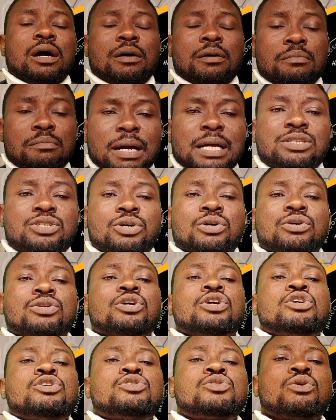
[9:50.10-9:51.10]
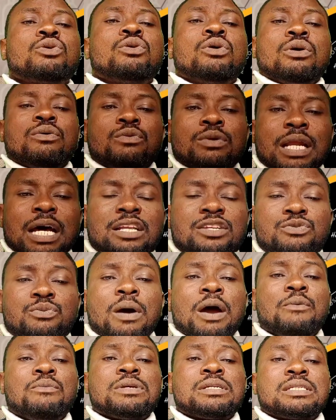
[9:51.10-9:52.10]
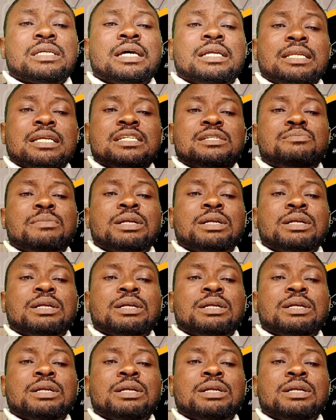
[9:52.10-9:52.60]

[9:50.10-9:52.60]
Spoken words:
method. So that's why we say this